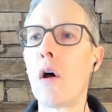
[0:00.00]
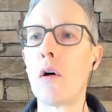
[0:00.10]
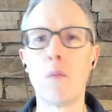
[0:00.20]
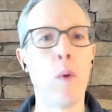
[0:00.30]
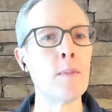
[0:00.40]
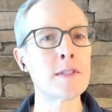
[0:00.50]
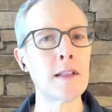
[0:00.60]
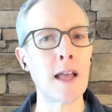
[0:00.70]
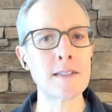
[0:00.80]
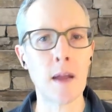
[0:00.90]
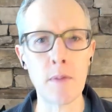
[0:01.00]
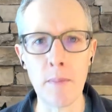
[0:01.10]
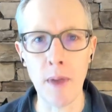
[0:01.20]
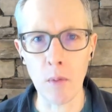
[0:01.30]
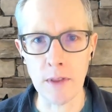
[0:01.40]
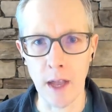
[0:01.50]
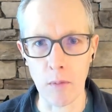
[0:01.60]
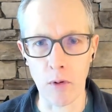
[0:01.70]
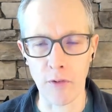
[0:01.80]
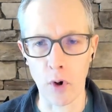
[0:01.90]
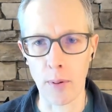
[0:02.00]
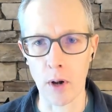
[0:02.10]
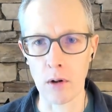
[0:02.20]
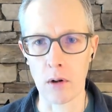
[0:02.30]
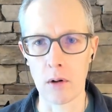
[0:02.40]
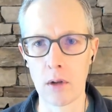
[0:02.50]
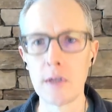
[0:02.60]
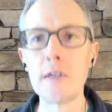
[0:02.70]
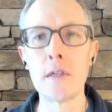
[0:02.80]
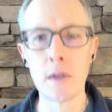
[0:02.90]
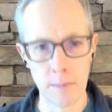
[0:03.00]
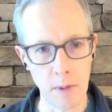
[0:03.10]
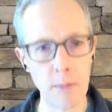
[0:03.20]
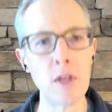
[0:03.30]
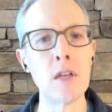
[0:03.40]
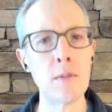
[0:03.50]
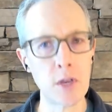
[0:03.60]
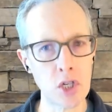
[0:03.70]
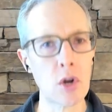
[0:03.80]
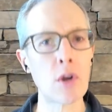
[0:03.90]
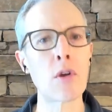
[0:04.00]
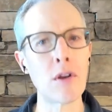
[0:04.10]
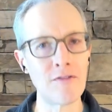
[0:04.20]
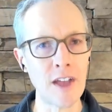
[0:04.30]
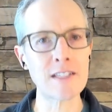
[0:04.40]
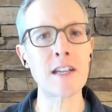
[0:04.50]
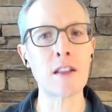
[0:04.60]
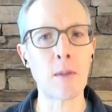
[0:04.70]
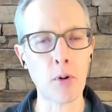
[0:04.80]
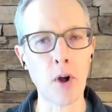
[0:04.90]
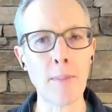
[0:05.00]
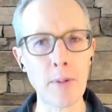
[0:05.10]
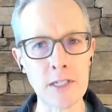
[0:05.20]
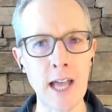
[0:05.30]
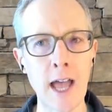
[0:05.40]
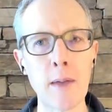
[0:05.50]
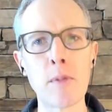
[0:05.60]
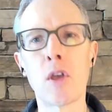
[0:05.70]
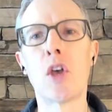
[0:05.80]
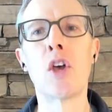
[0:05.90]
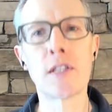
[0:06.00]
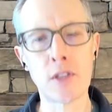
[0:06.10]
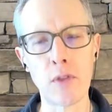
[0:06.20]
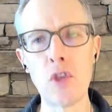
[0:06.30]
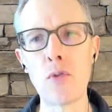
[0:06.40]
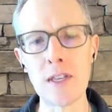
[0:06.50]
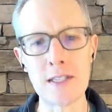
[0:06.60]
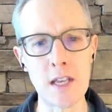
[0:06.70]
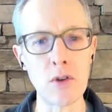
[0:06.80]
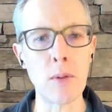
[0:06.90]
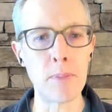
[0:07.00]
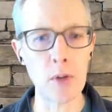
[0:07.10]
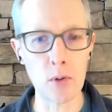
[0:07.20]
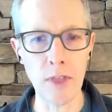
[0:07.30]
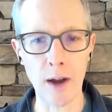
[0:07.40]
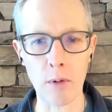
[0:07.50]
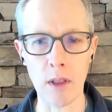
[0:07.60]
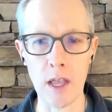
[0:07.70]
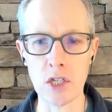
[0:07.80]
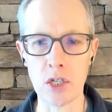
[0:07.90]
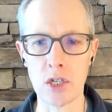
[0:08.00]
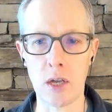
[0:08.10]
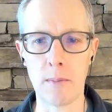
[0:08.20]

When was the last time you met with that referral partner? Maybe you need to make sure you're investing the proper time so that you continue to build that relationship.